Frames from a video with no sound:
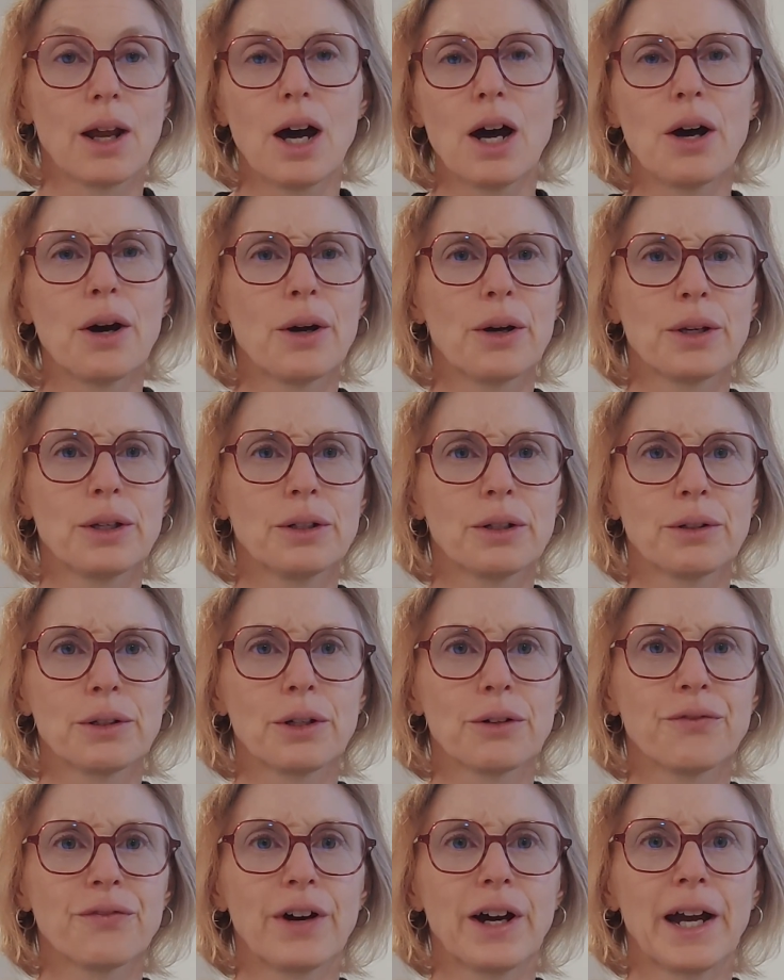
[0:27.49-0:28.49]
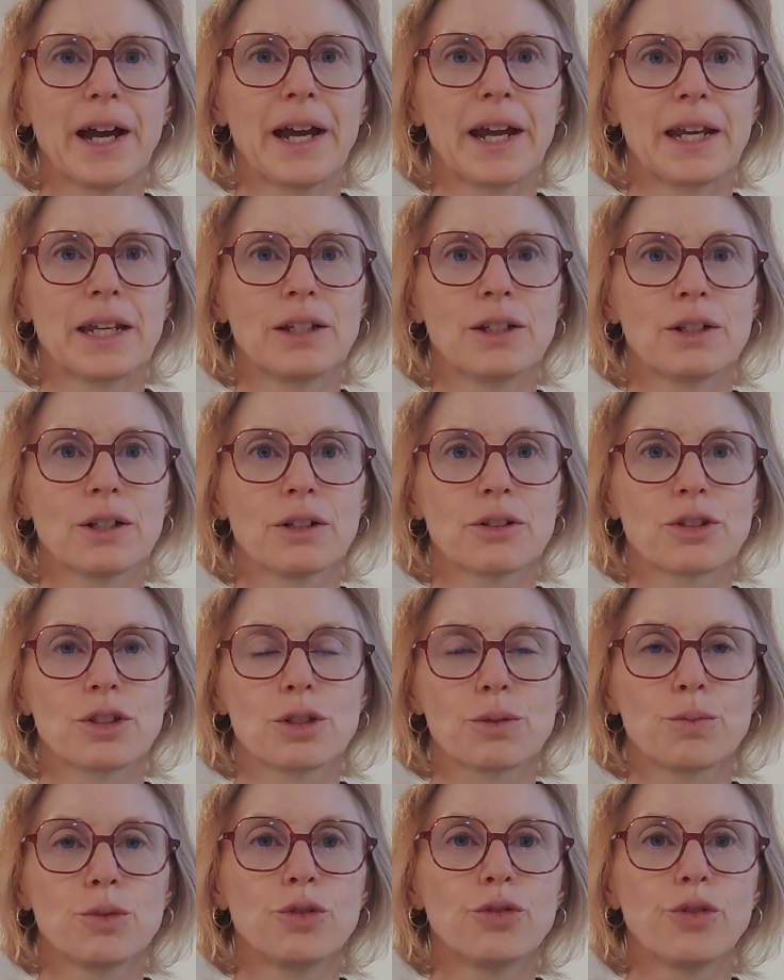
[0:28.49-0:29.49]
oh, you're fine,
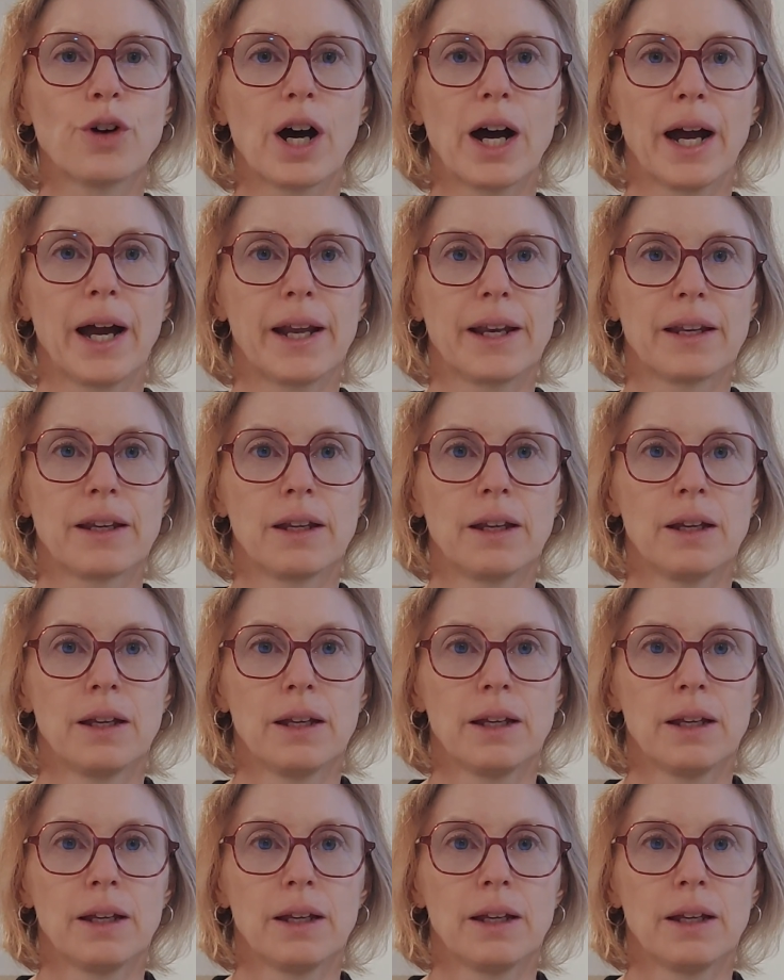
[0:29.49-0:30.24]
just move on.